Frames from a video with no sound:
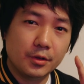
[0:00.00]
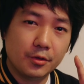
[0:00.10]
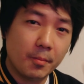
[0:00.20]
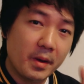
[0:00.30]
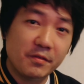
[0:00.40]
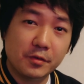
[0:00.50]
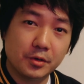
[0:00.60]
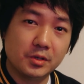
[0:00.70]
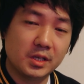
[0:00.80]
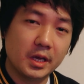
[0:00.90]
main
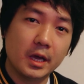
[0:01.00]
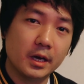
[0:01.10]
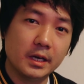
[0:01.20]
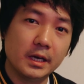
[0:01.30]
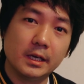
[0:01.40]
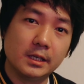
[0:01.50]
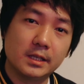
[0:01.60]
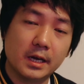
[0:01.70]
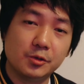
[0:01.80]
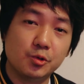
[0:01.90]
focus here is
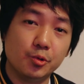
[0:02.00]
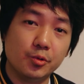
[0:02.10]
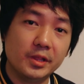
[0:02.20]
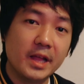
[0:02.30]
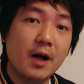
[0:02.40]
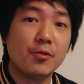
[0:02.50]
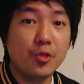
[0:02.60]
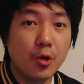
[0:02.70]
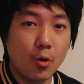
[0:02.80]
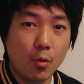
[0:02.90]
that you now
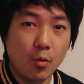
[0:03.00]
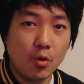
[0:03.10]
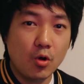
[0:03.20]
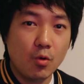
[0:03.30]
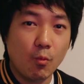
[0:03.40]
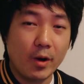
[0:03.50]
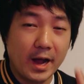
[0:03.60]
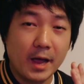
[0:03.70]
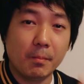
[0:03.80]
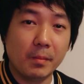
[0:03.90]
know what
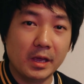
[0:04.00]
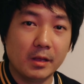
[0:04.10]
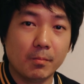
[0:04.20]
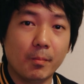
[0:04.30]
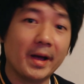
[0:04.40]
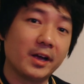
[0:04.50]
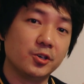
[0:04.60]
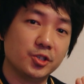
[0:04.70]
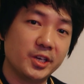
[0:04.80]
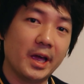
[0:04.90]
I mean by
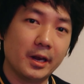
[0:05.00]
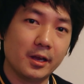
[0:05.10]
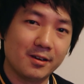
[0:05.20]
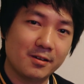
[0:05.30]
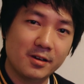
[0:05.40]
conjugating.